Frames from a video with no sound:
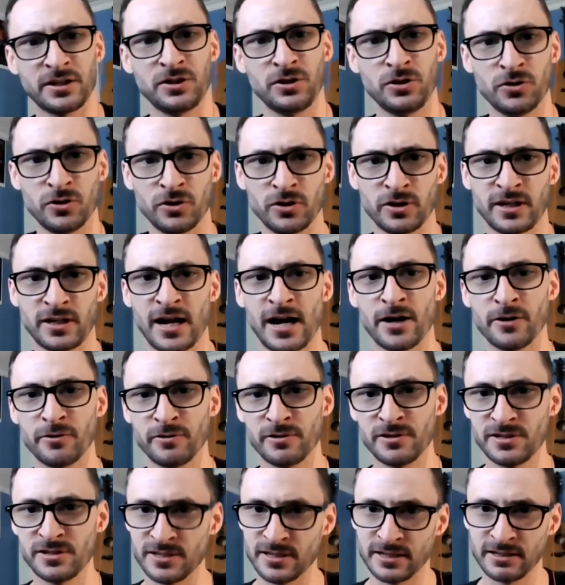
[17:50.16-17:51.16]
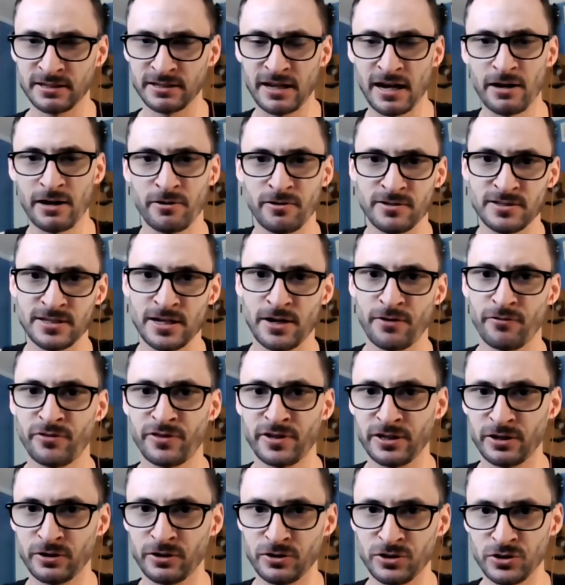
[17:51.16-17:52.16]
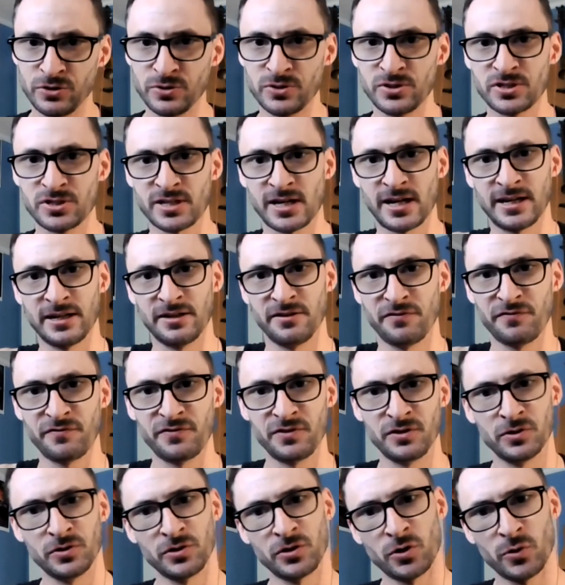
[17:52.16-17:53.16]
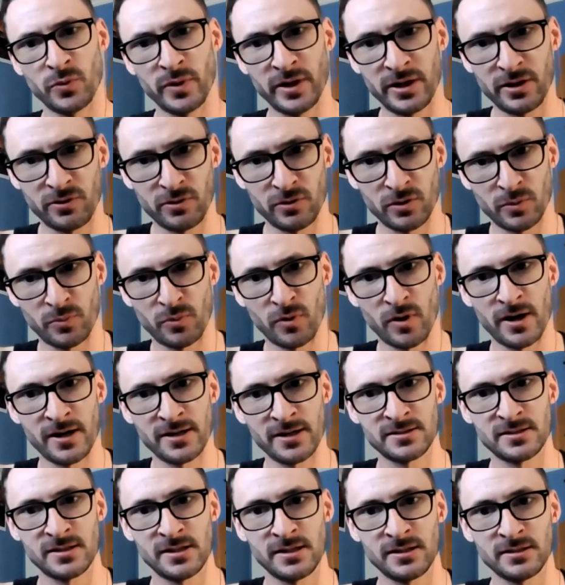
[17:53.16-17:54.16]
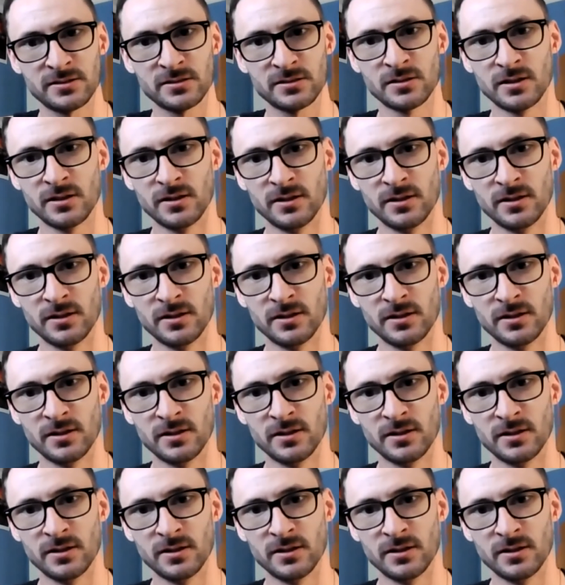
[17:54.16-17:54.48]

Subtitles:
your calories in, calories out thing, or do you just kind of feel your way through the process?